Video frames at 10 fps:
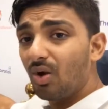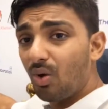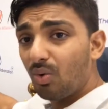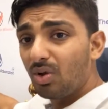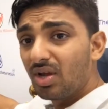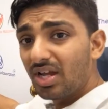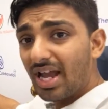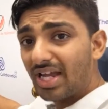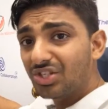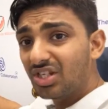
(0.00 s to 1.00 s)
O,
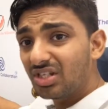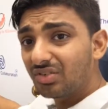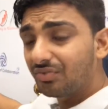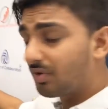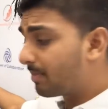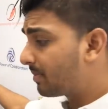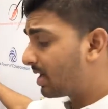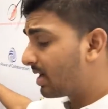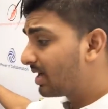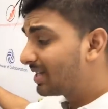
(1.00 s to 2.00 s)
she's from
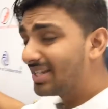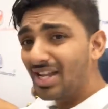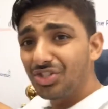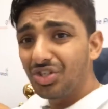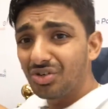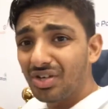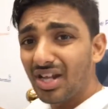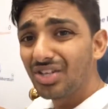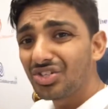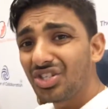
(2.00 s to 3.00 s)

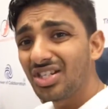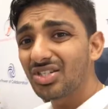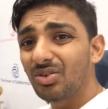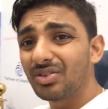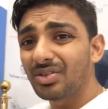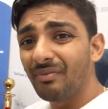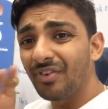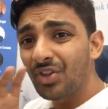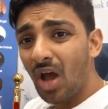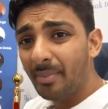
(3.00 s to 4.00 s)
Nigeria. She's doing some
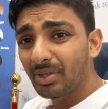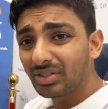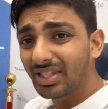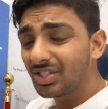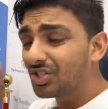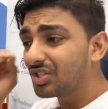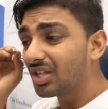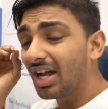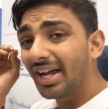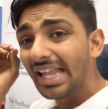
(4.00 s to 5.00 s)
phenomenal things. She's
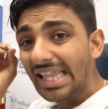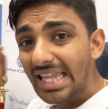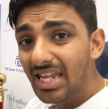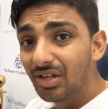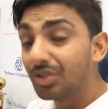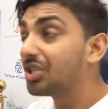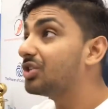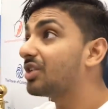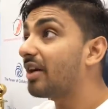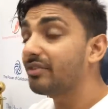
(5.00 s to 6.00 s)
a leader. She
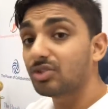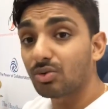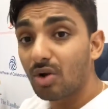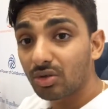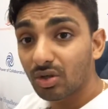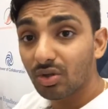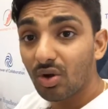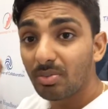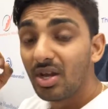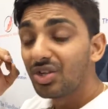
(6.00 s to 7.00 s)
travels around the
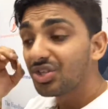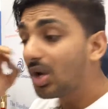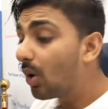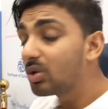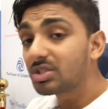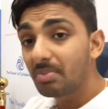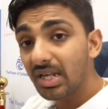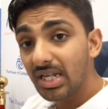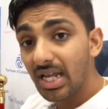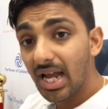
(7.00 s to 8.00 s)
globe. She owns
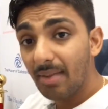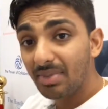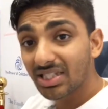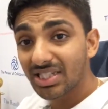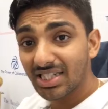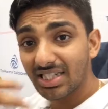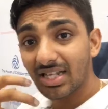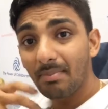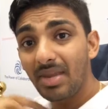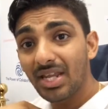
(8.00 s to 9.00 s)
many businesses.
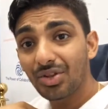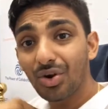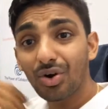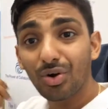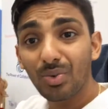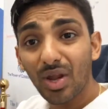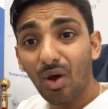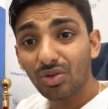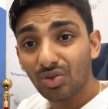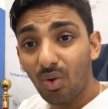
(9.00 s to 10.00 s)
Me and her, we
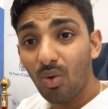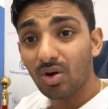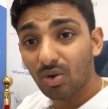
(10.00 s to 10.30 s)
also own a